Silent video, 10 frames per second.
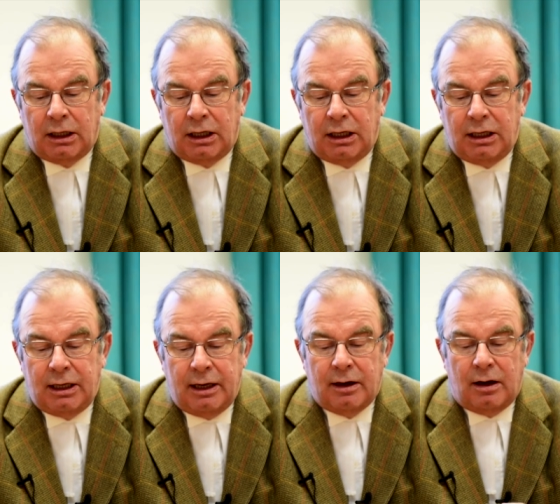
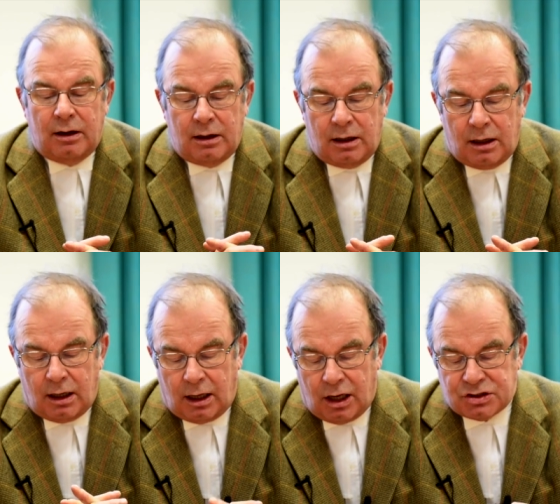He
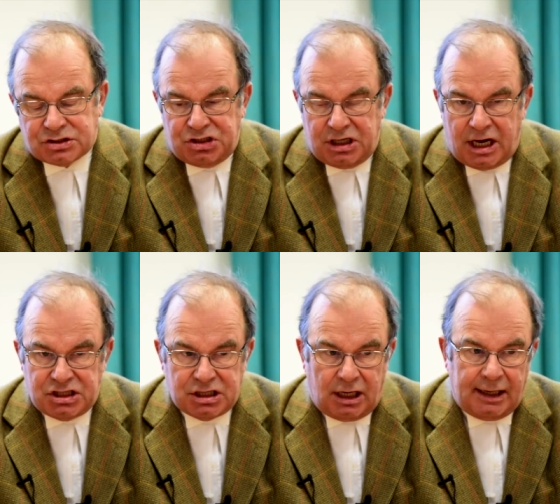asked
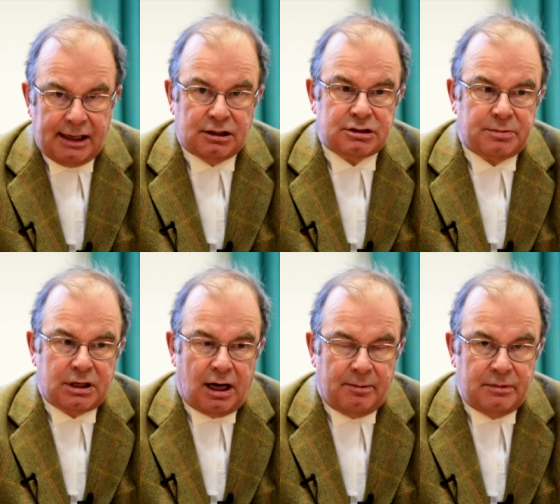GHLL to
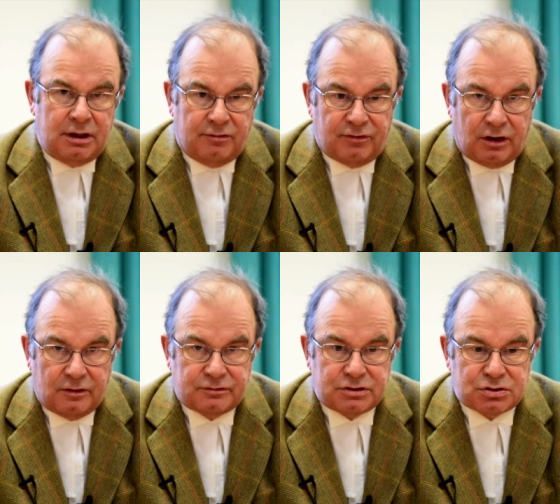become
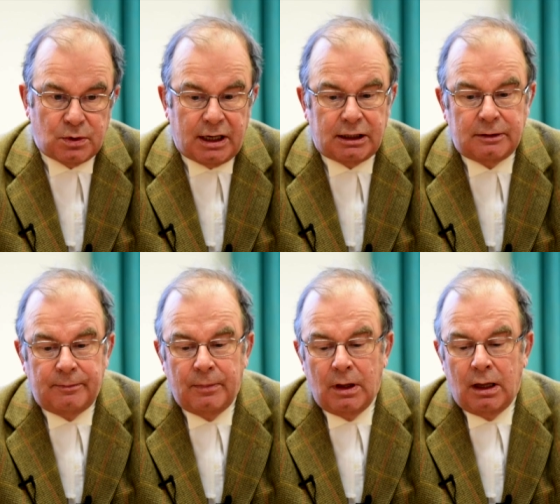involved as well,
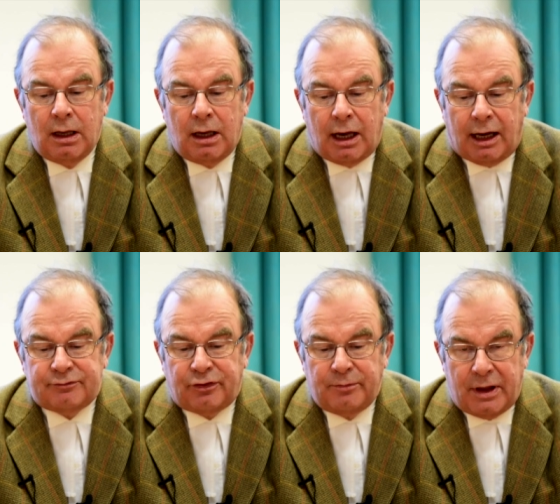
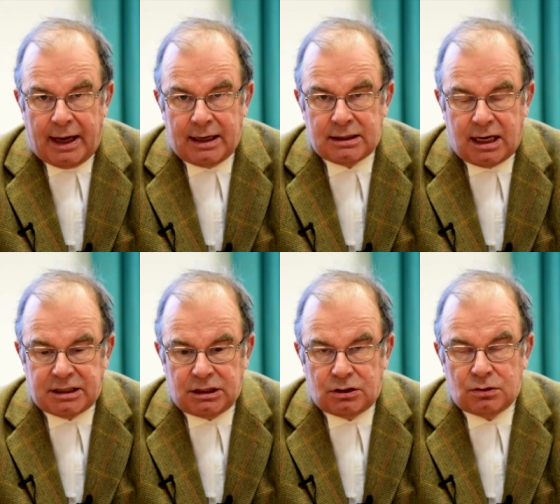and from there,
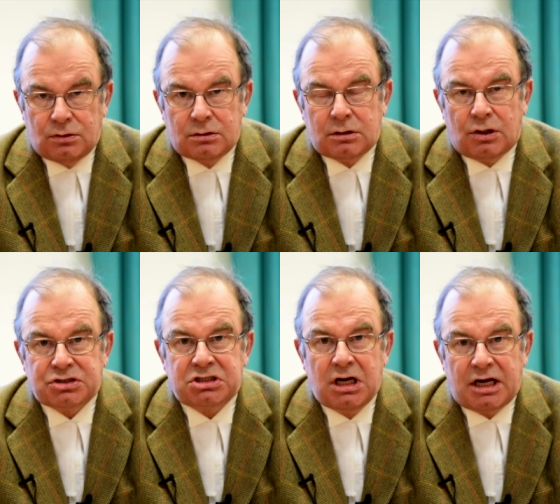Getting Court got
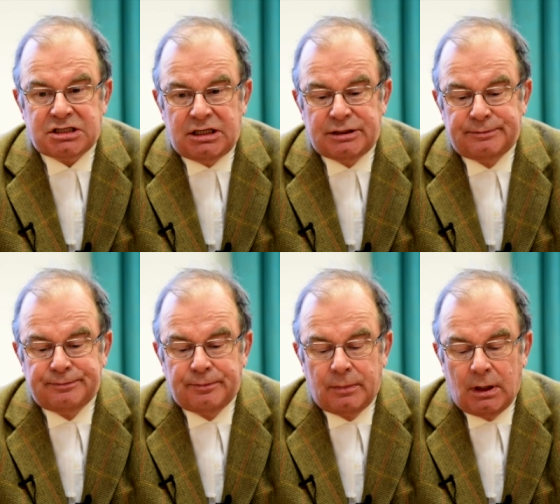started.
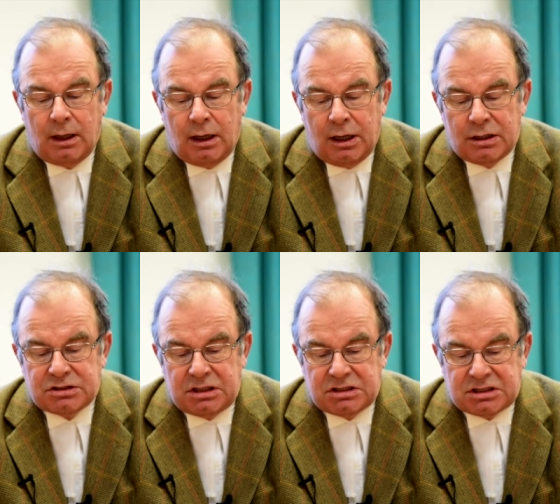
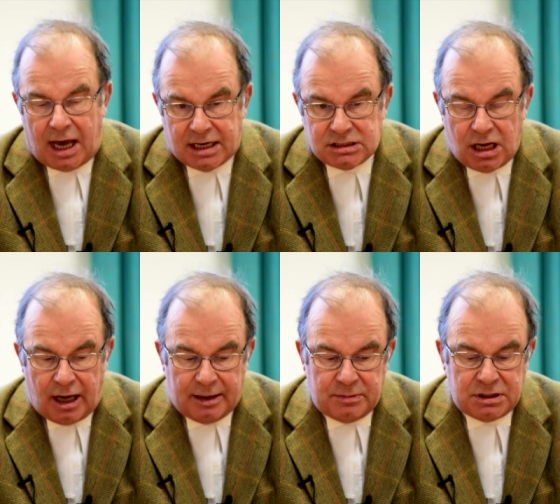Since that
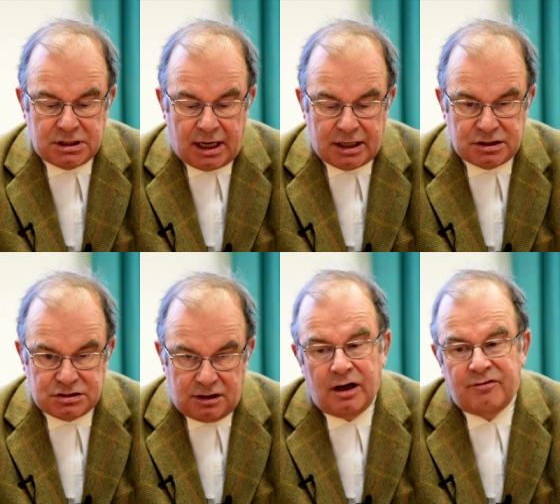time, it
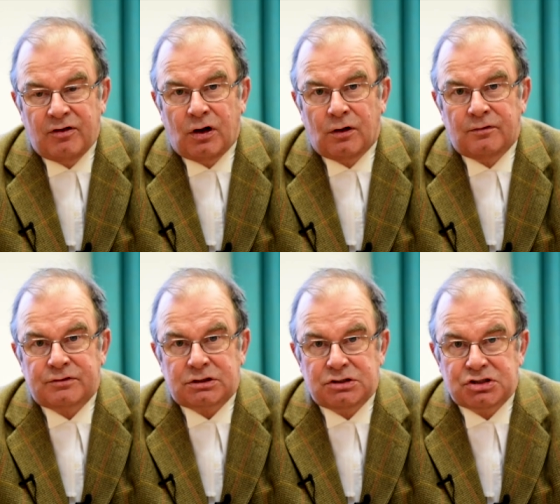has
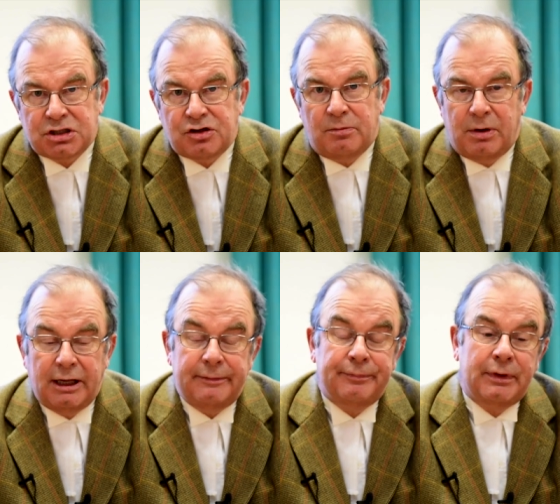evolved considerably.